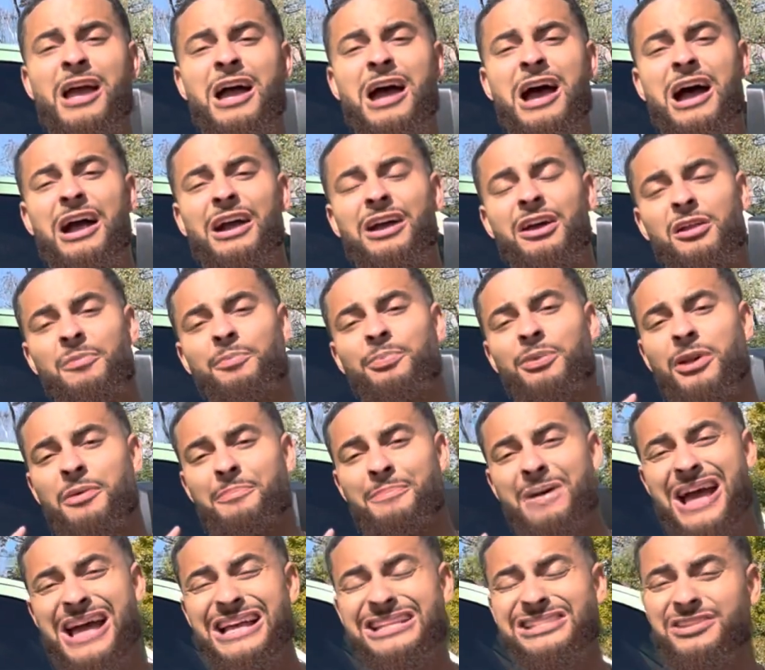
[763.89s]
I could have put a
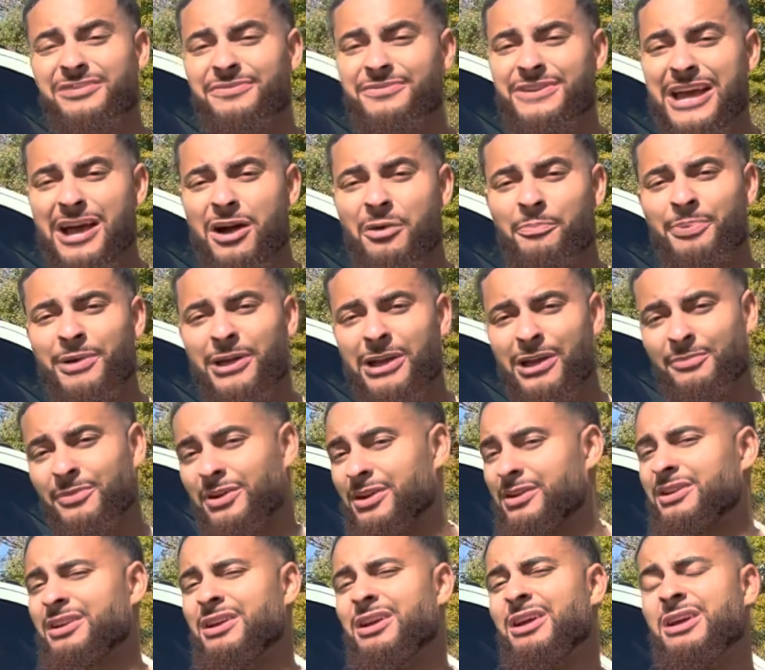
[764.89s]
massive down
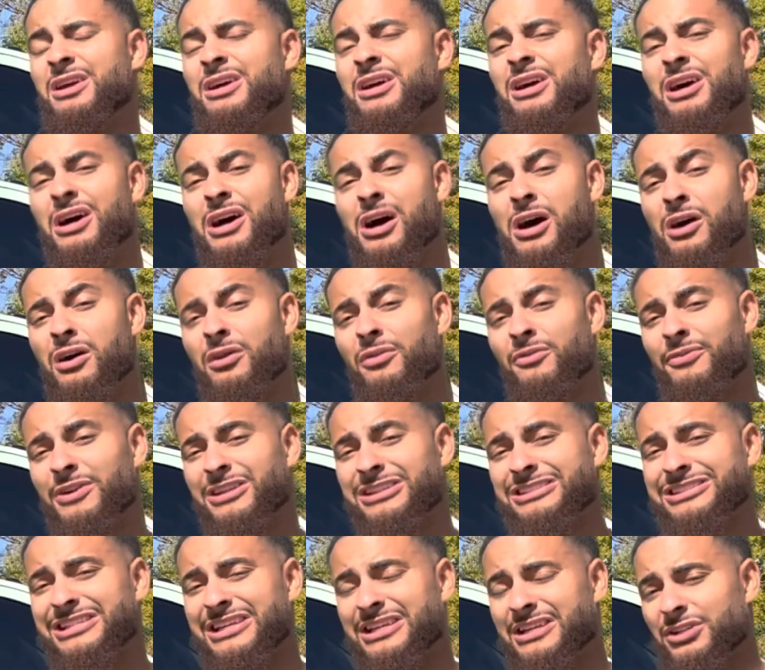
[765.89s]
payment of
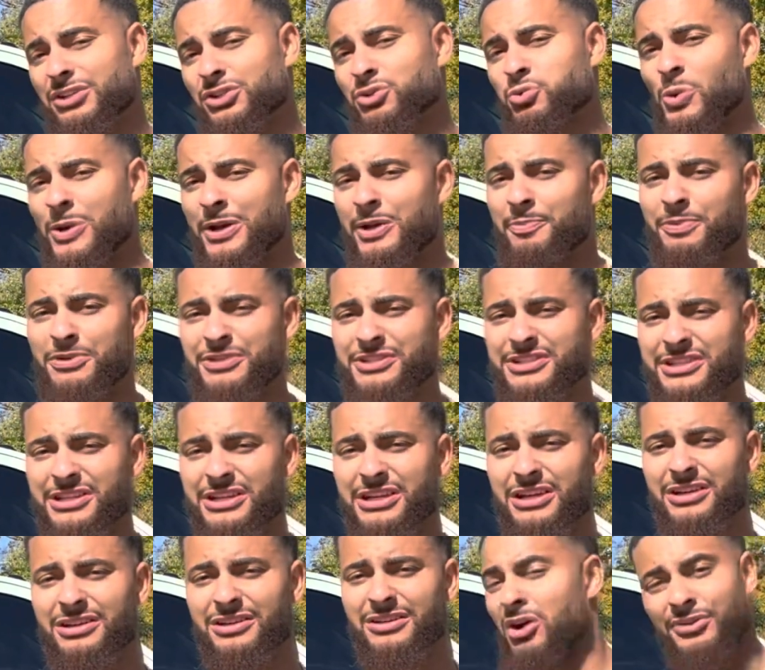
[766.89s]
10 to
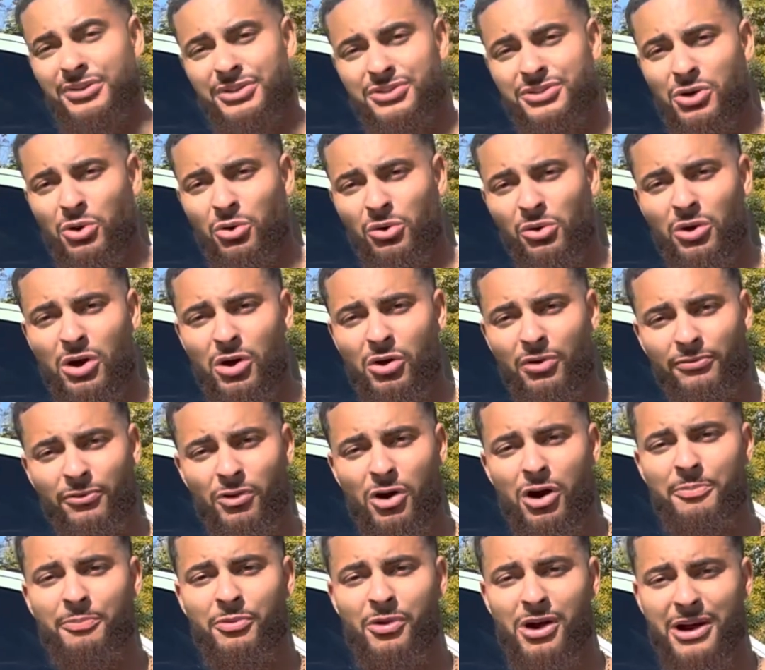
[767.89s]
20% on the total
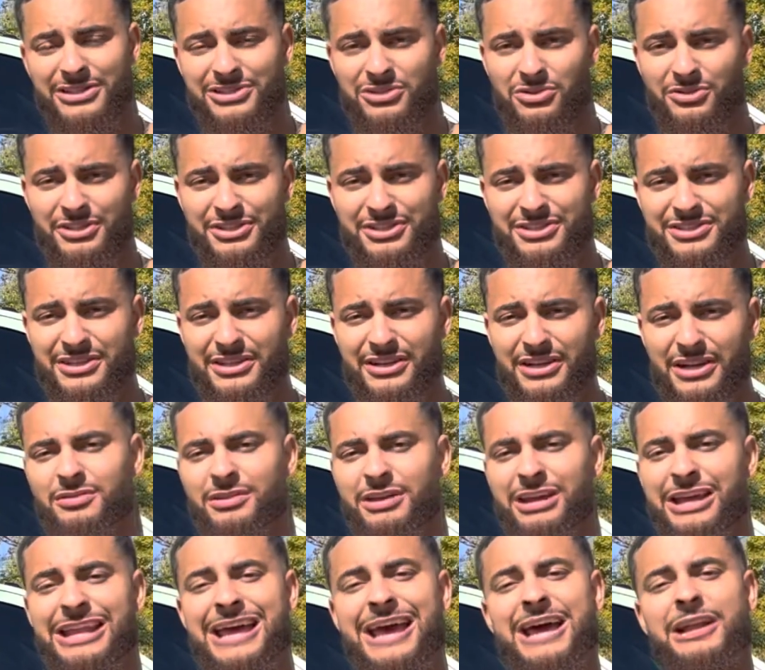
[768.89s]
overall price on this thing
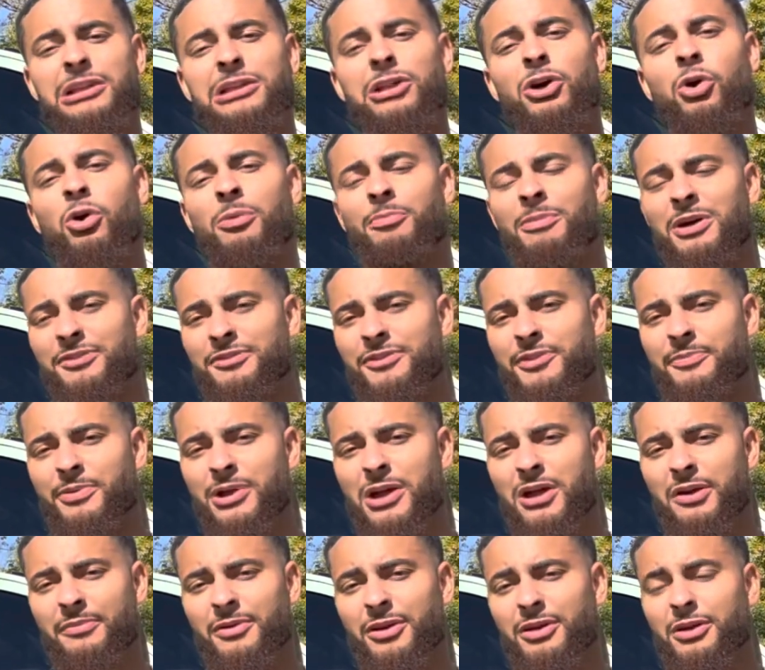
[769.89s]
and had a lower monthly
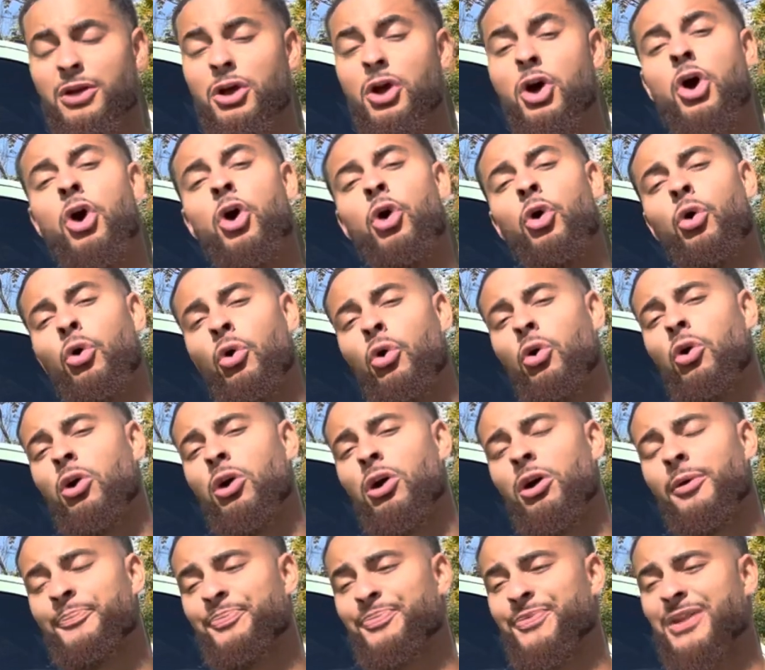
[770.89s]
payment.
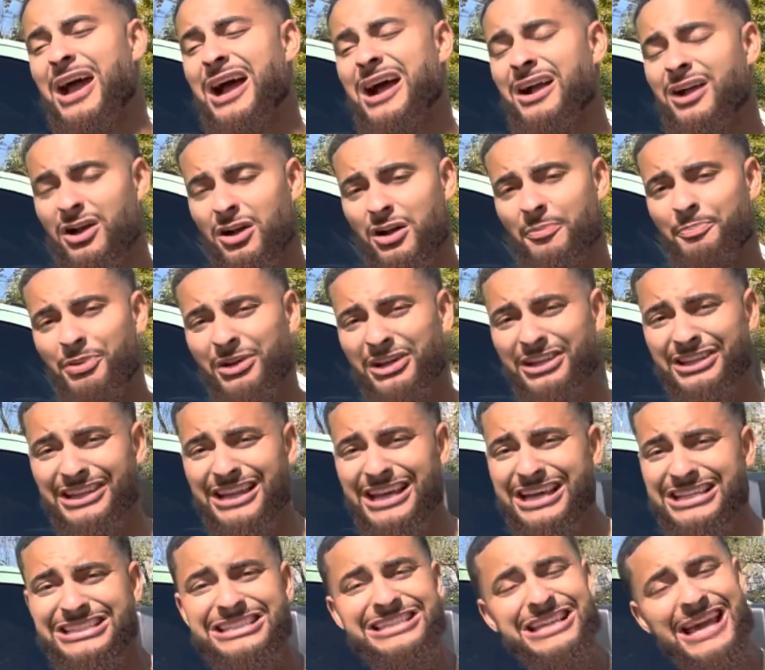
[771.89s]
Or I could have put
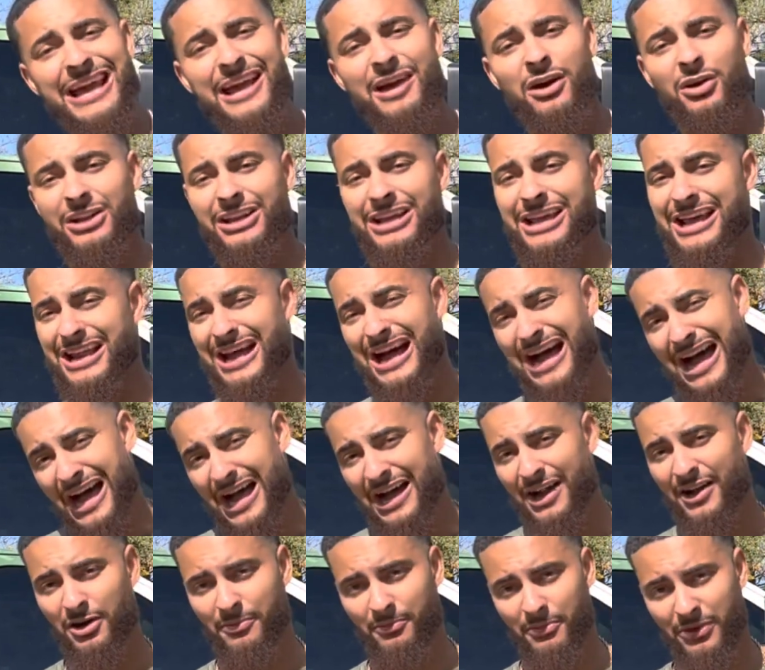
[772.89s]
less down and had a
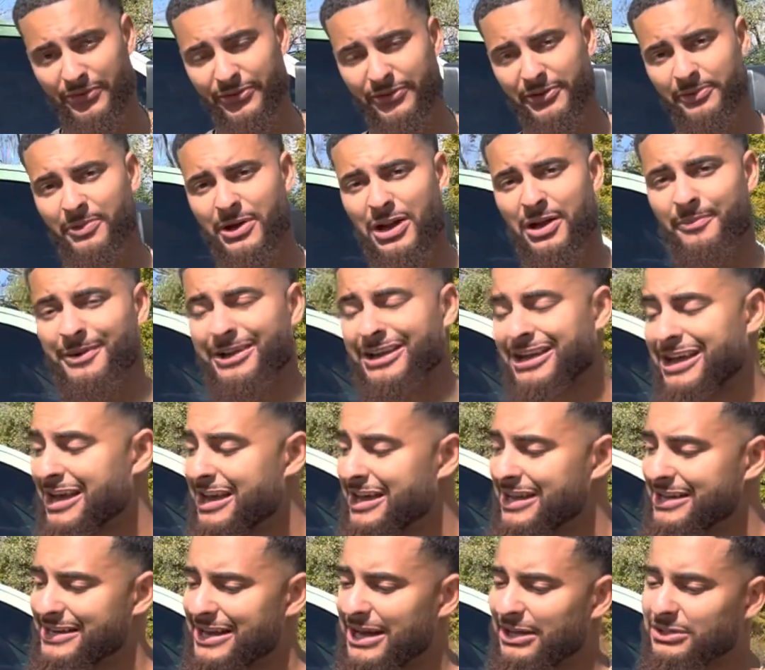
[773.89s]
higher monthly payment.
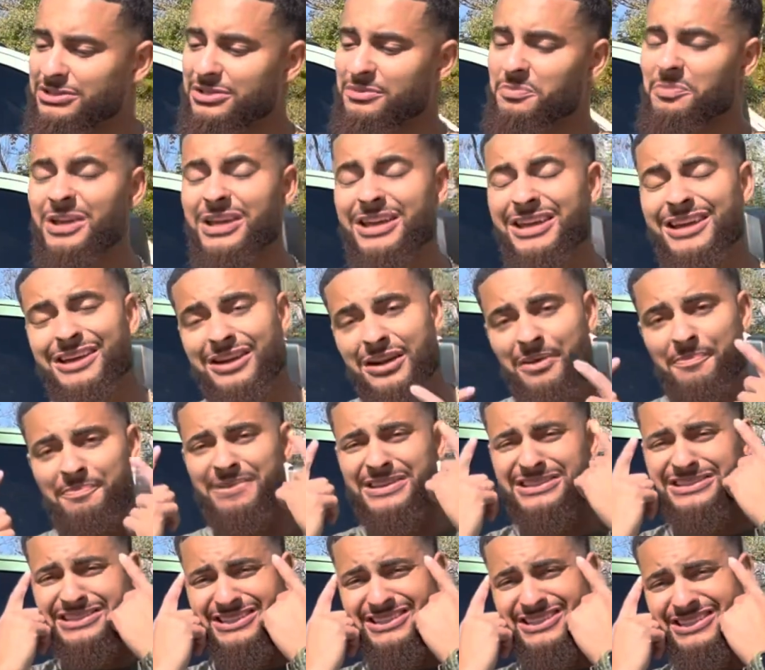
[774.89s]
Now, to me, in a
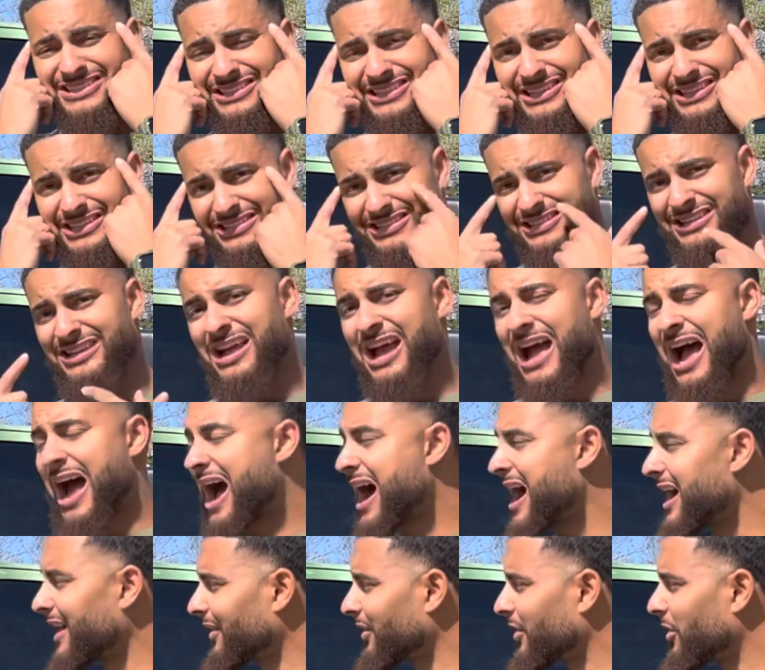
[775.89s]
business sense,
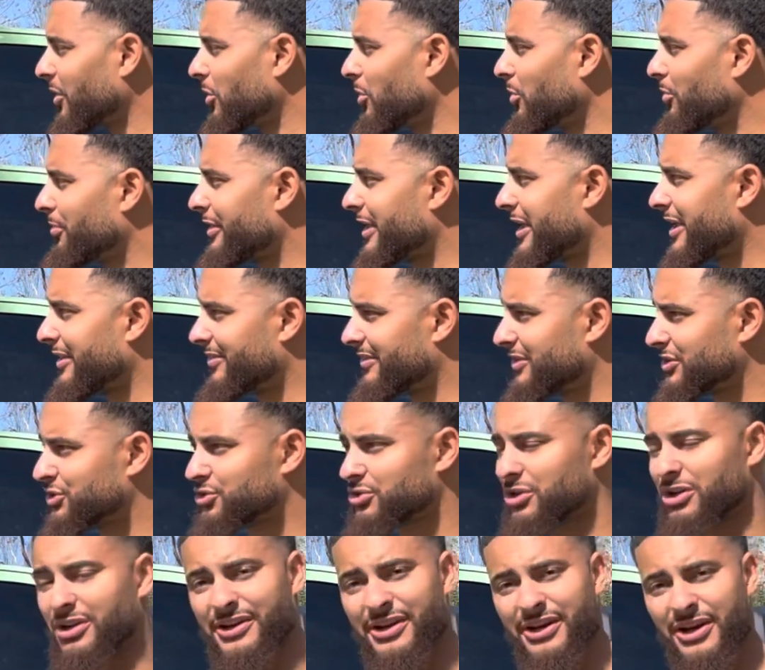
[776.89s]
I know that this
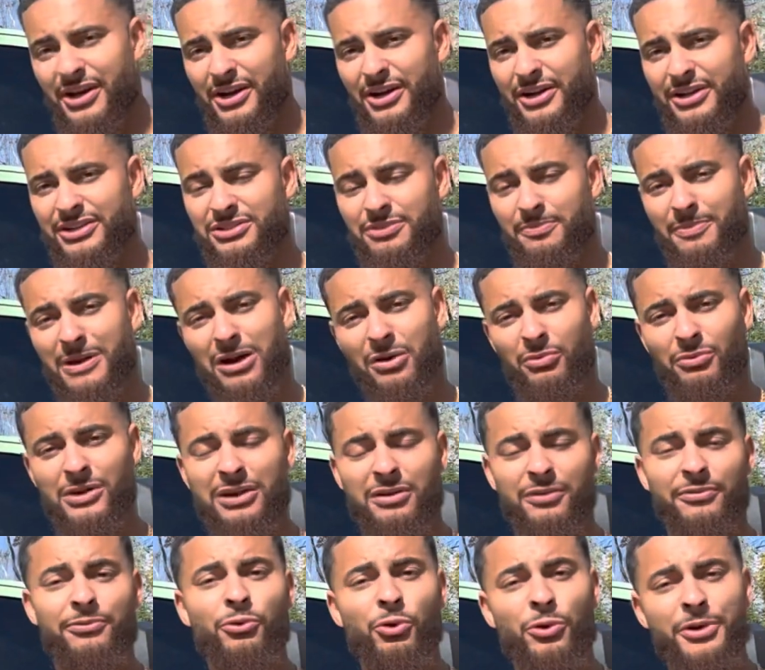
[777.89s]
truck carries about
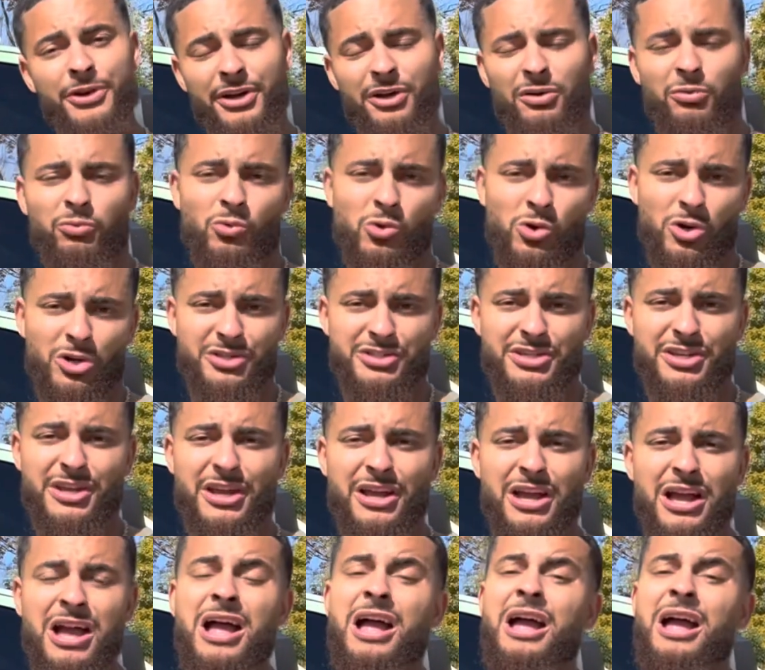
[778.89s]
around a 4-year warranty.